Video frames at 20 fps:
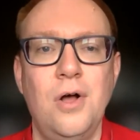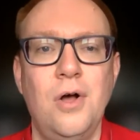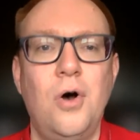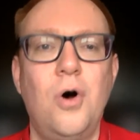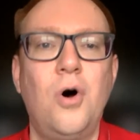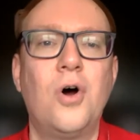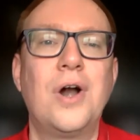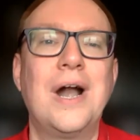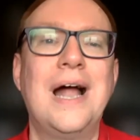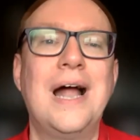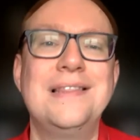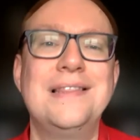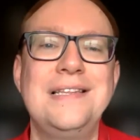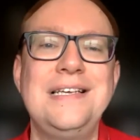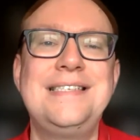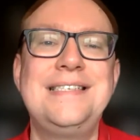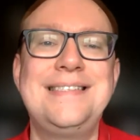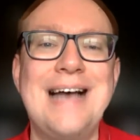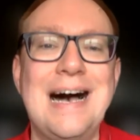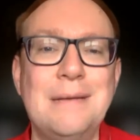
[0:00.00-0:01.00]
or at
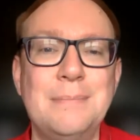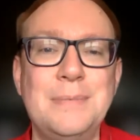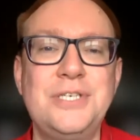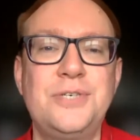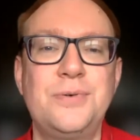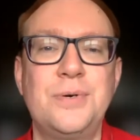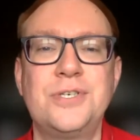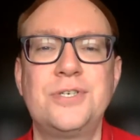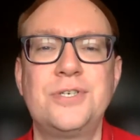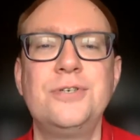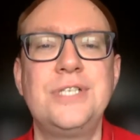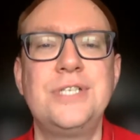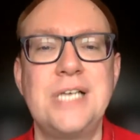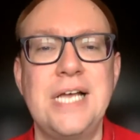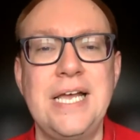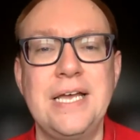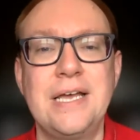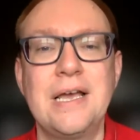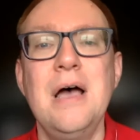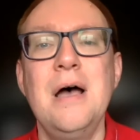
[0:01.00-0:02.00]
least damage which could
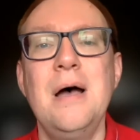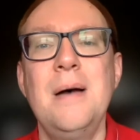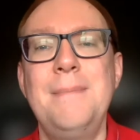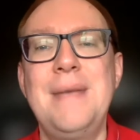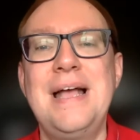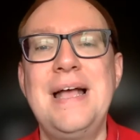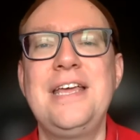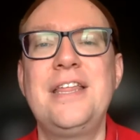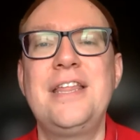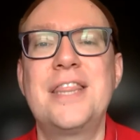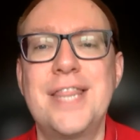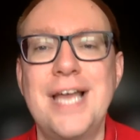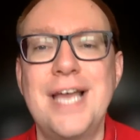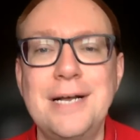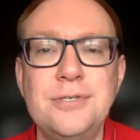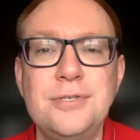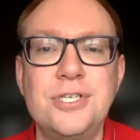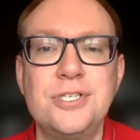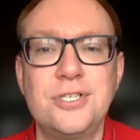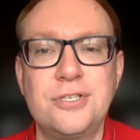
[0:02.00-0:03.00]
take many
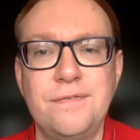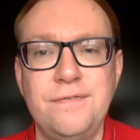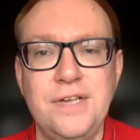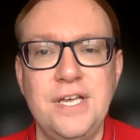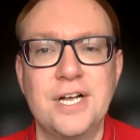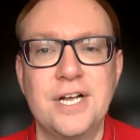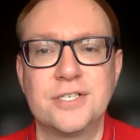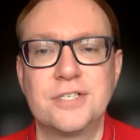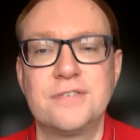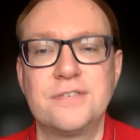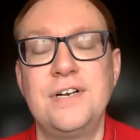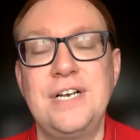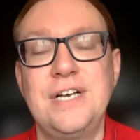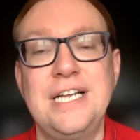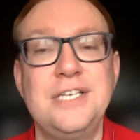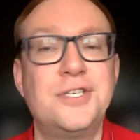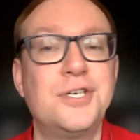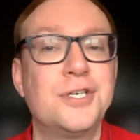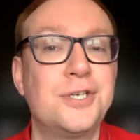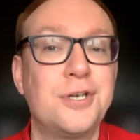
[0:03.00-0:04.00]
thousands of years for
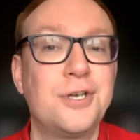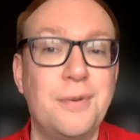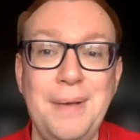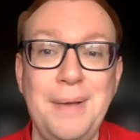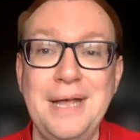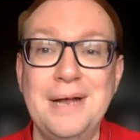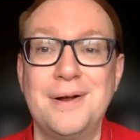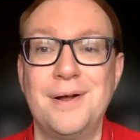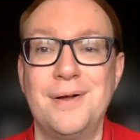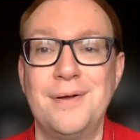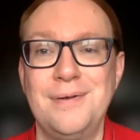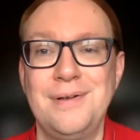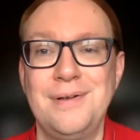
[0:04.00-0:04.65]
nature to repair.